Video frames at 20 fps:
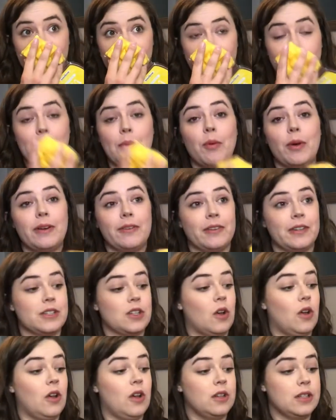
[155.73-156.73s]
my boyfriend's
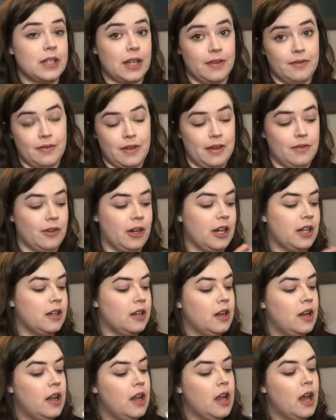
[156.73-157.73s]
all-time favorite
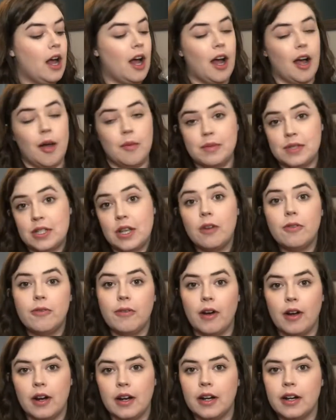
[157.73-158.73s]
so
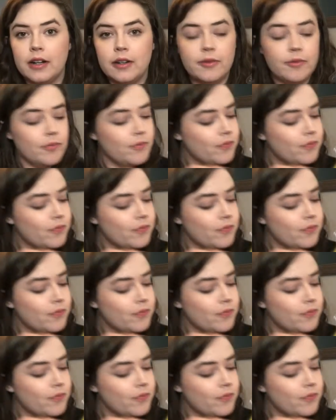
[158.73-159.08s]
far.